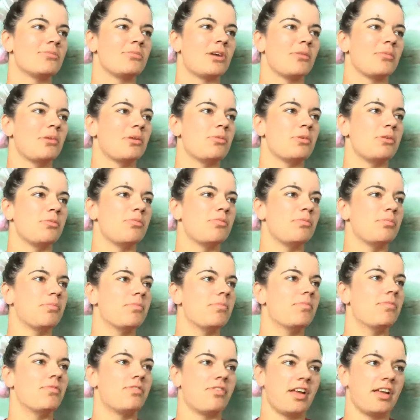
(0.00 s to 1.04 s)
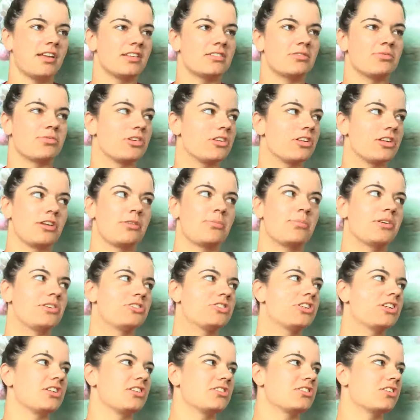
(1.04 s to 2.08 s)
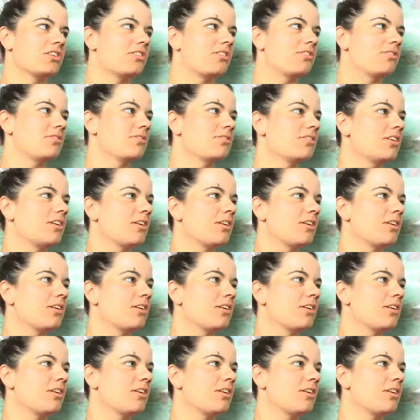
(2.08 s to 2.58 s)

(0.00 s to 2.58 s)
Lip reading: I mean, we face really good pitching, so